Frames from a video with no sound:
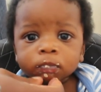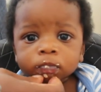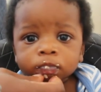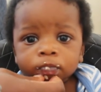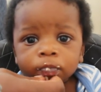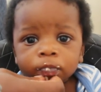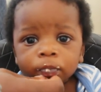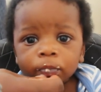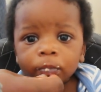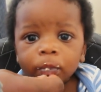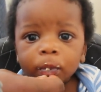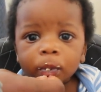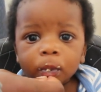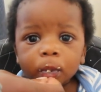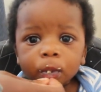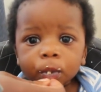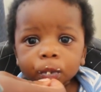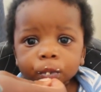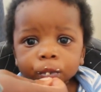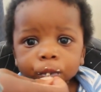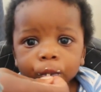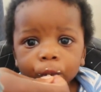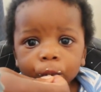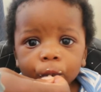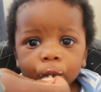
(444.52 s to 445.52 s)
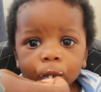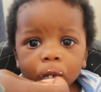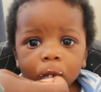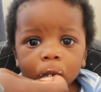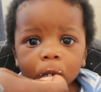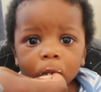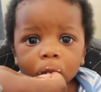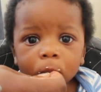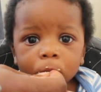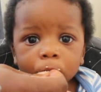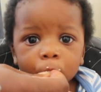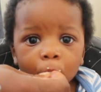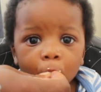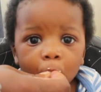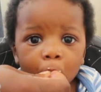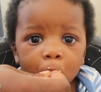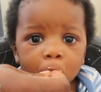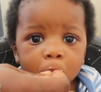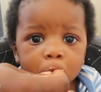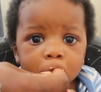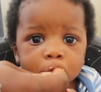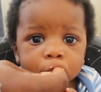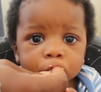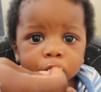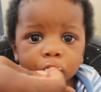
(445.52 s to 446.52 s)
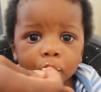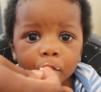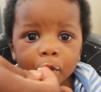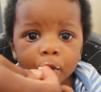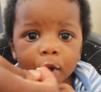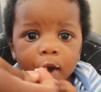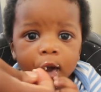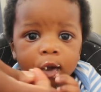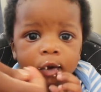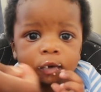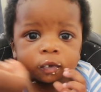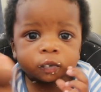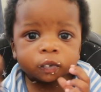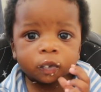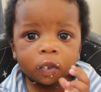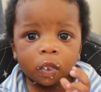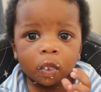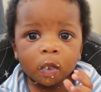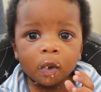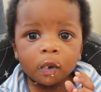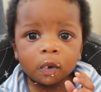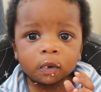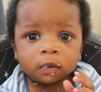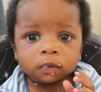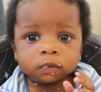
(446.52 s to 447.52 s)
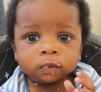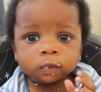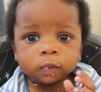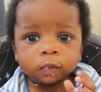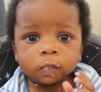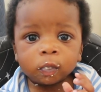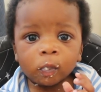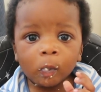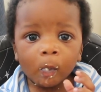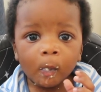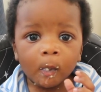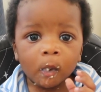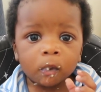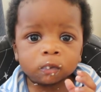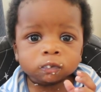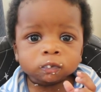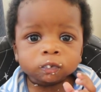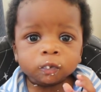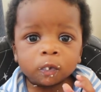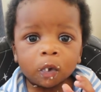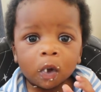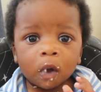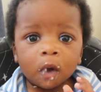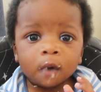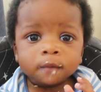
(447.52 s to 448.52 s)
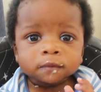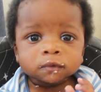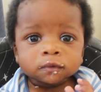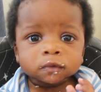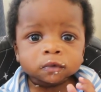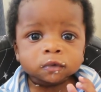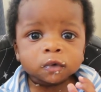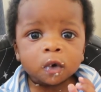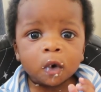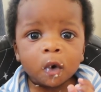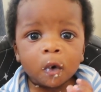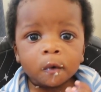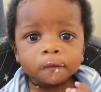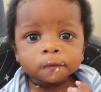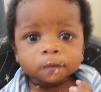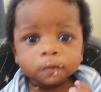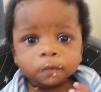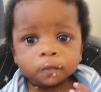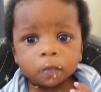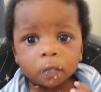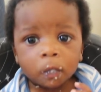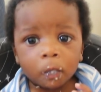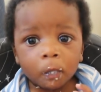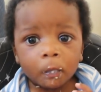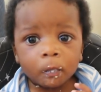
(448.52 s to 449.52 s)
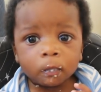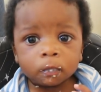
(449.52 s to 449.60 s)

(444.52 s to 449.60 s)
With that kadege bread. With Milo. Like a boy.